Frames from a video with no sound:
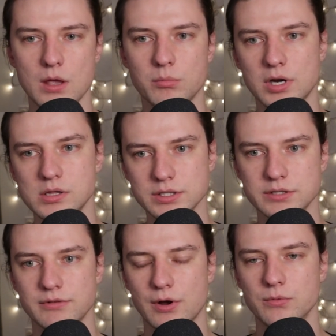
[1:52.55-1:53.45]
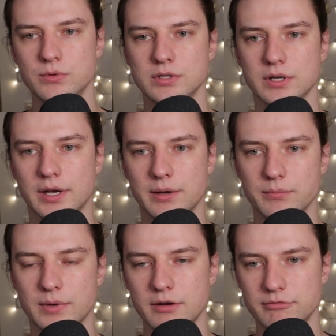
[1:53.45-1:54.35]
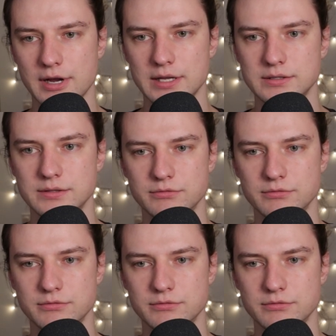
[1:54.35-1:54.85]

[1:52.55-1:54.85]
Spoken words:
But I looked around, I read